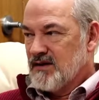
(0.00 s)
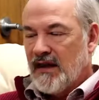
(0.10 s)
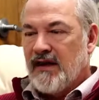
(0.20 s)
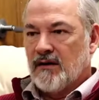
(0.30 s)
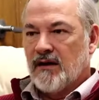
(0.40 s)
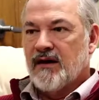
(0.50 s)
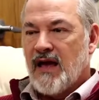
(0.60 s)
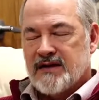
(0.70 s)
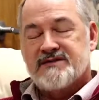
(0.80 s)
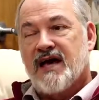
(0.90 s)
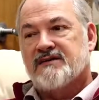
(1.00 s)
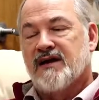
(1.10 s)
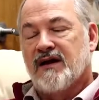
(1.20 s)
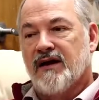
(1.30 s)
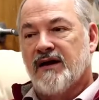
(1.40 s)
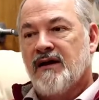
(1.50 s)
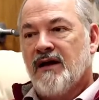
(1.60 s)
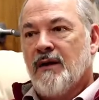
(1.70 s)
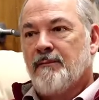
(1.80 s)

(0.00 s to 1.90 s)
legally and technically,